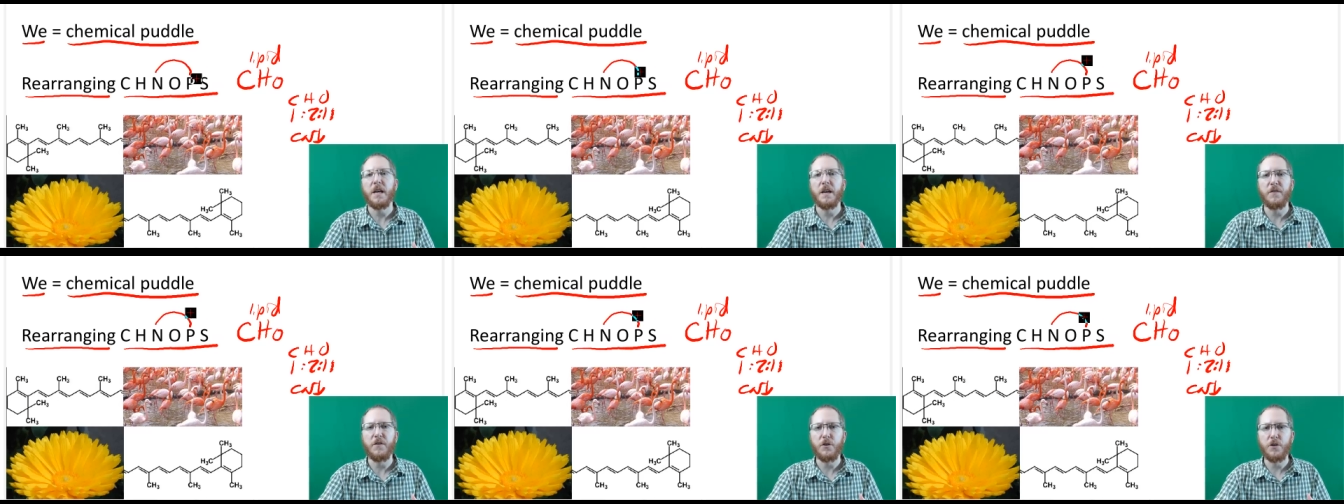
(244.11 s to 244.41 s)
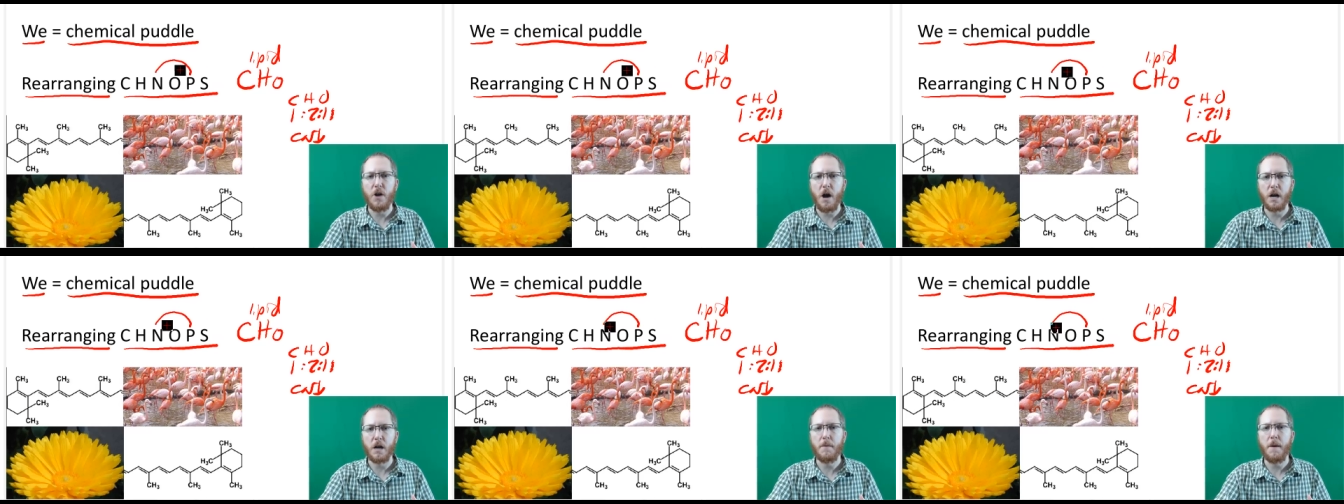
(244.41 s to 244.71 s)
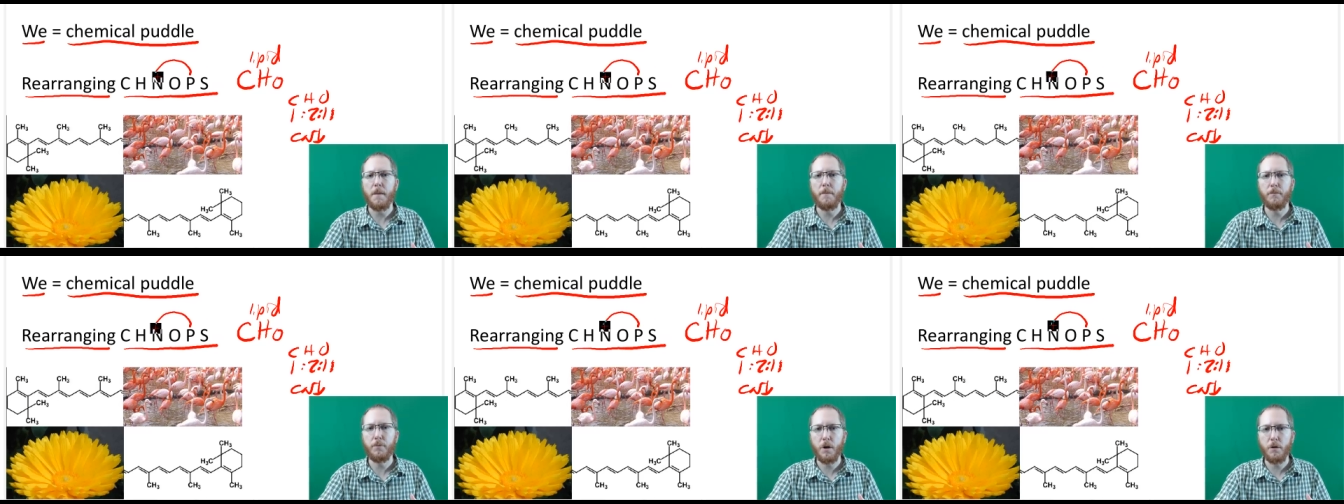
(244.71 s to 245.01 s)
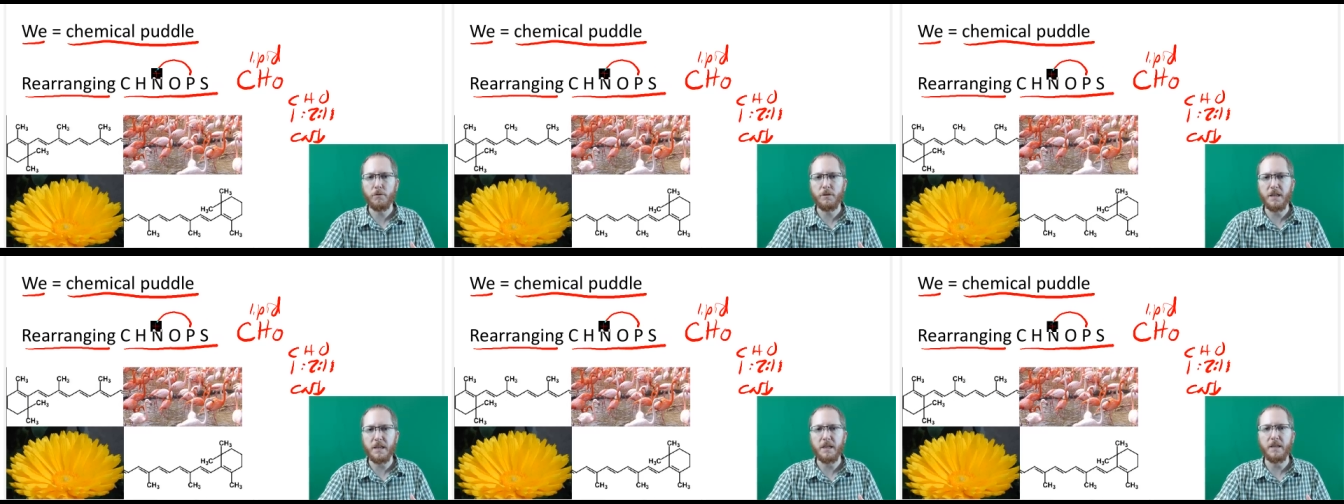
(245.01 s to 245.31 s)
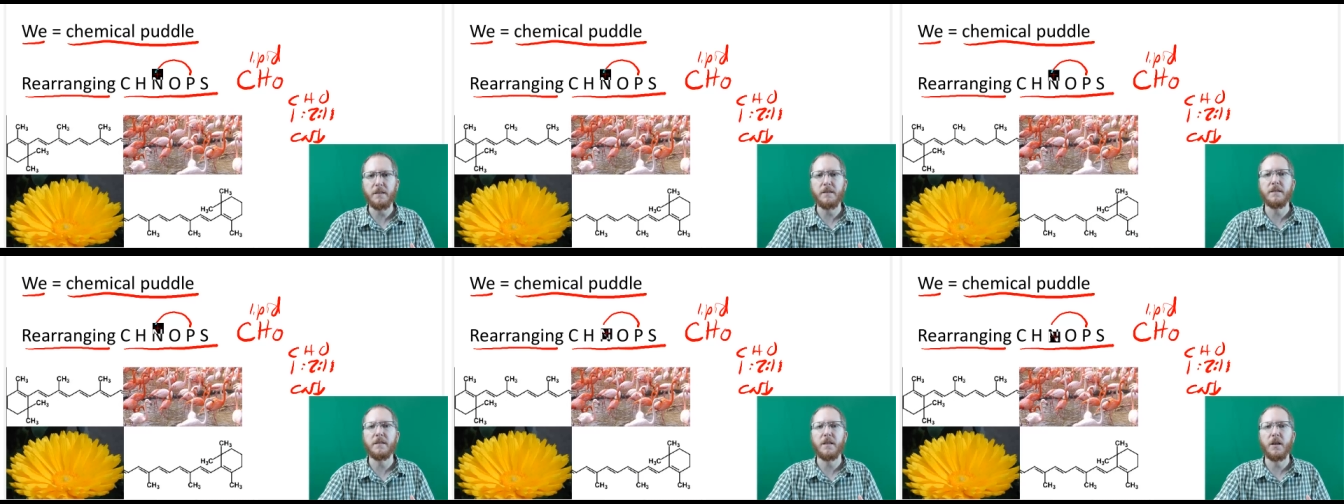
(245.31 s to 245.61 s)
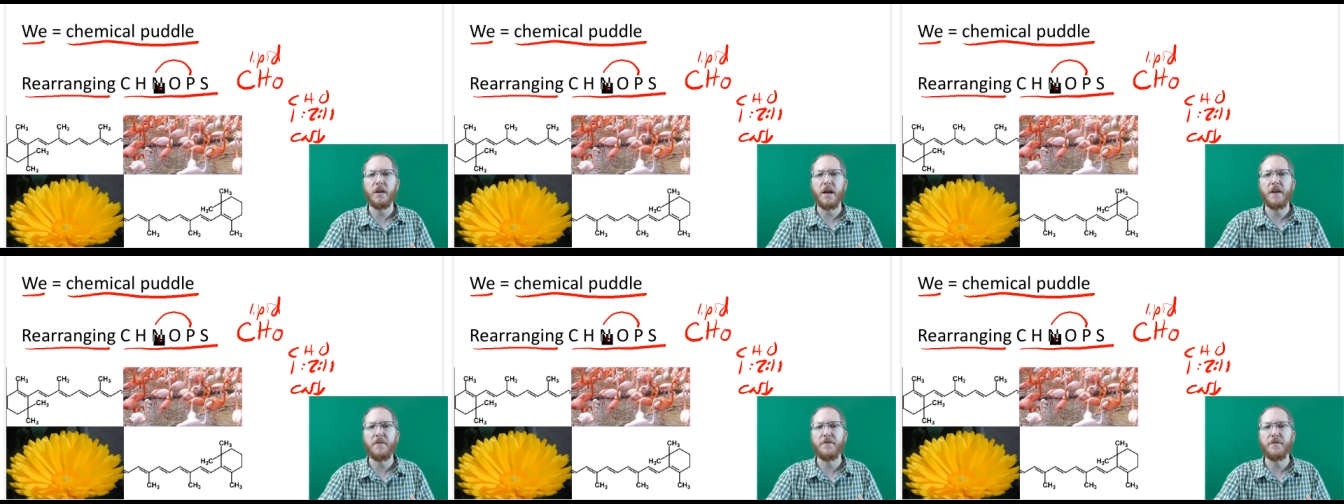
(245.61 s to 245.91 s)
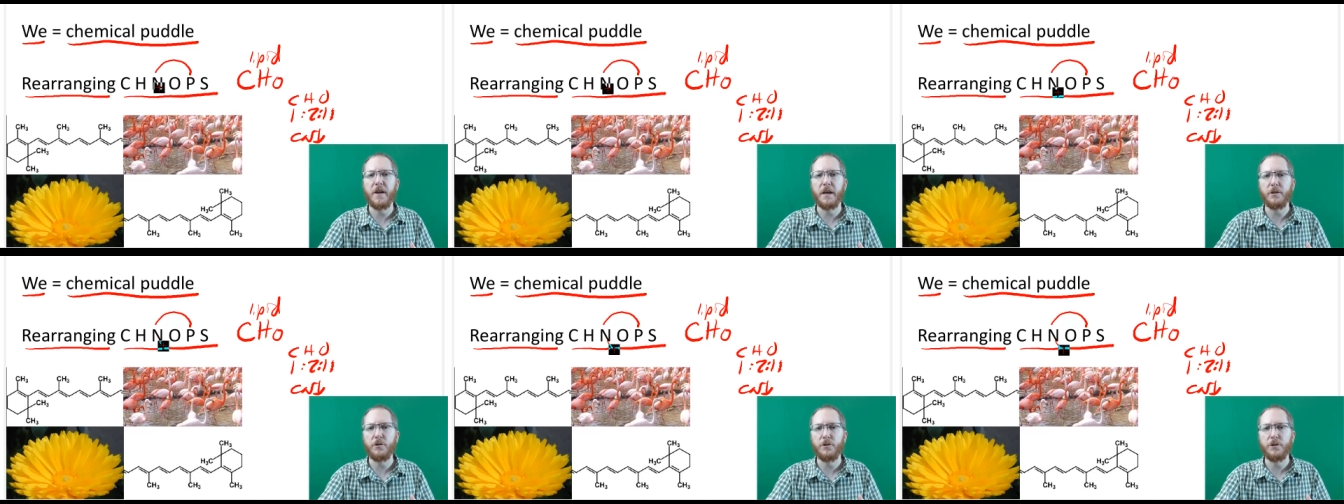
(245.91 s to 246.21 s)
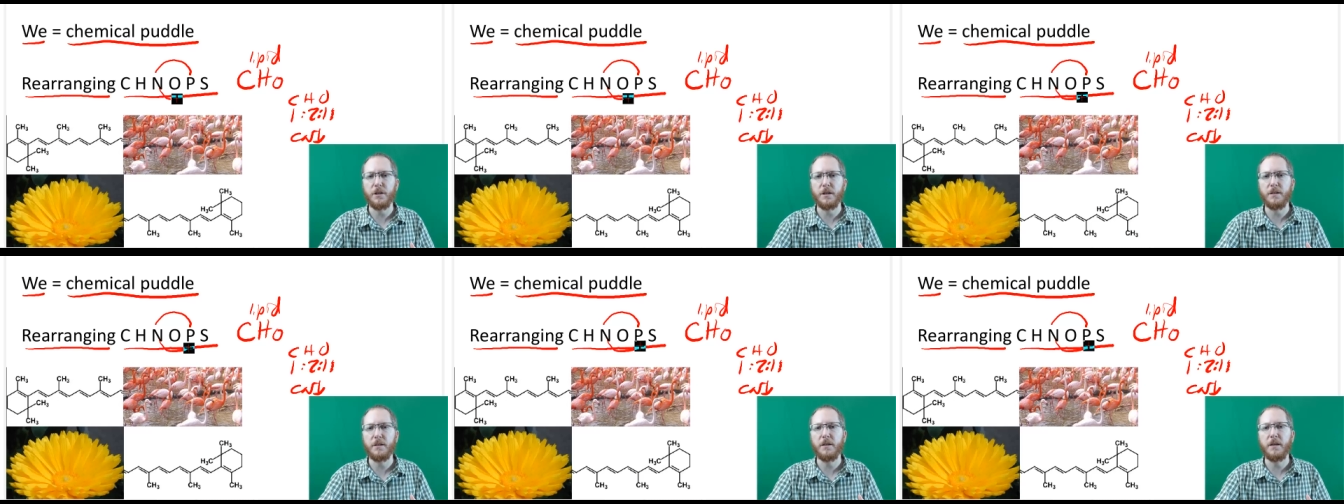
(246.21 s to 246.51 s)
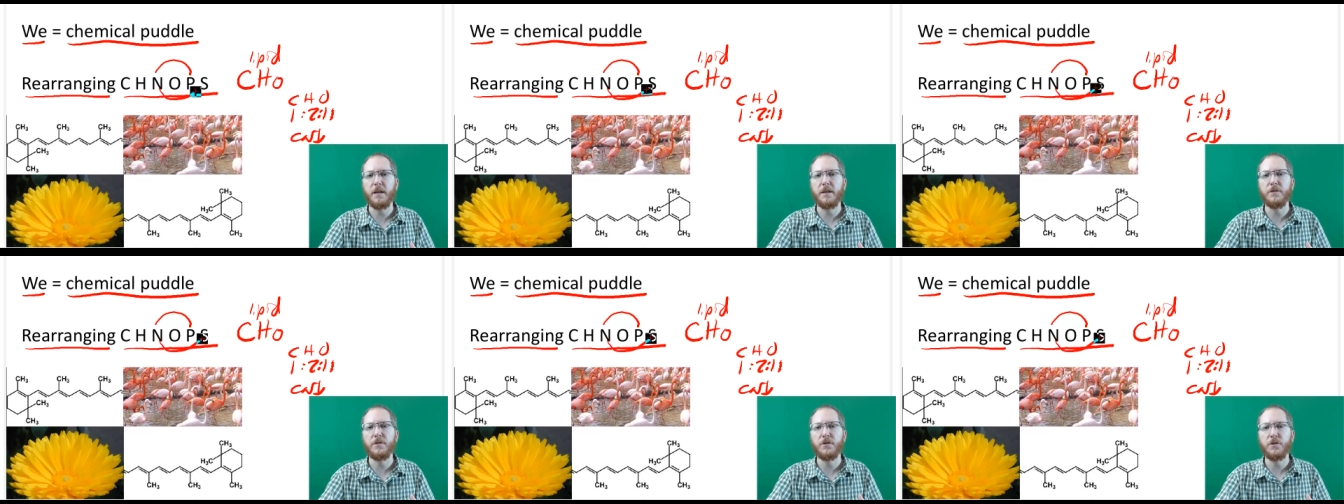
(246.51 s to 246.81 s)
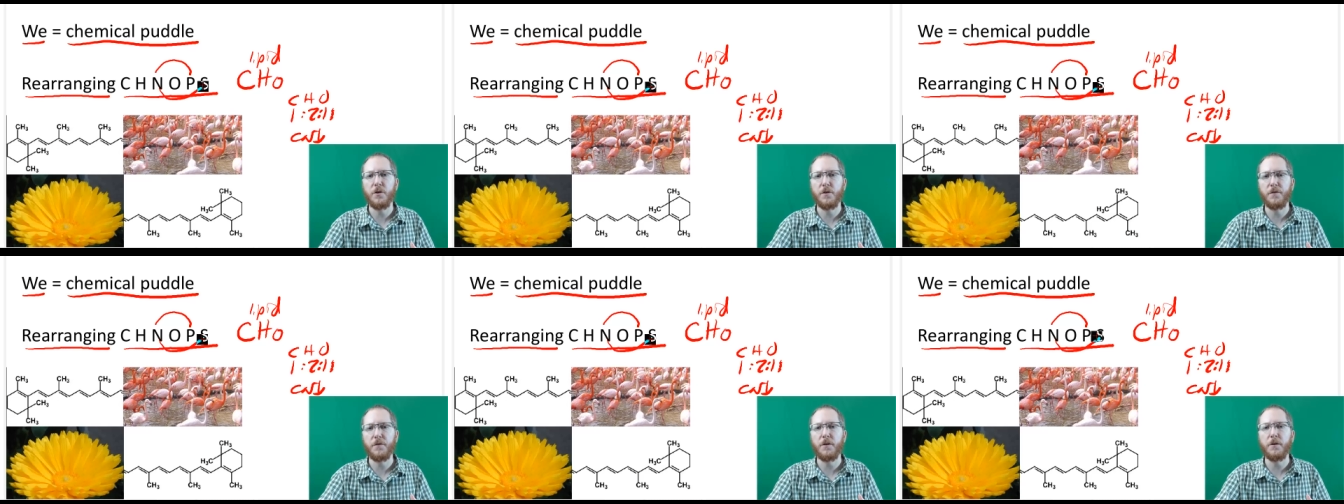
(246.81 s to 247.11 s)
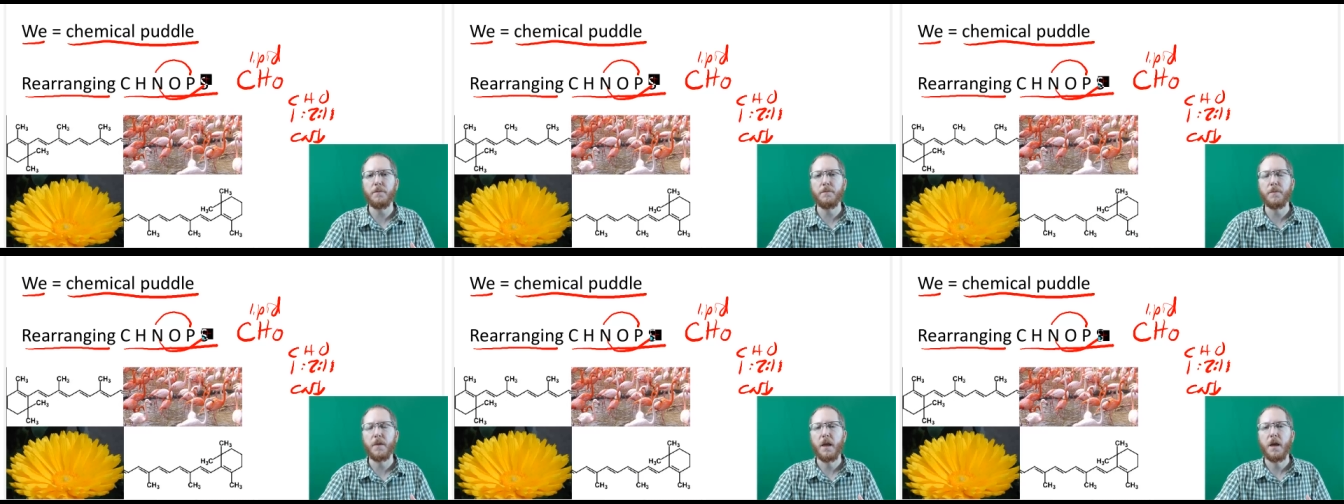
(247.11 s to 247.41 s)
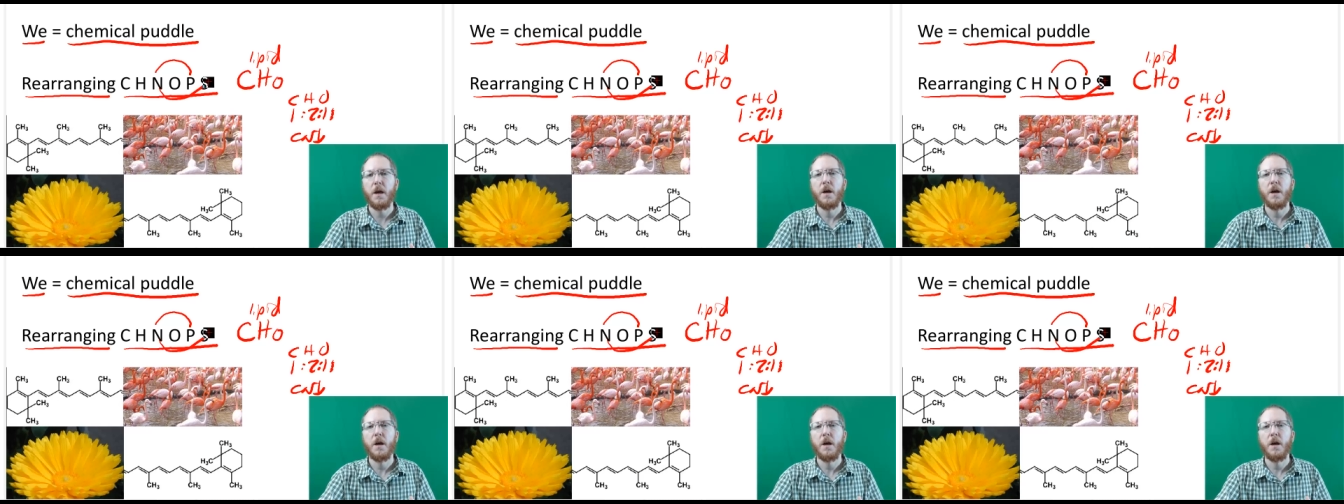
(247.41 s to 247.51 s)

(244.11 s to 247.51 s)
If you talk about proteins, they'll have nitrogen and sulfur.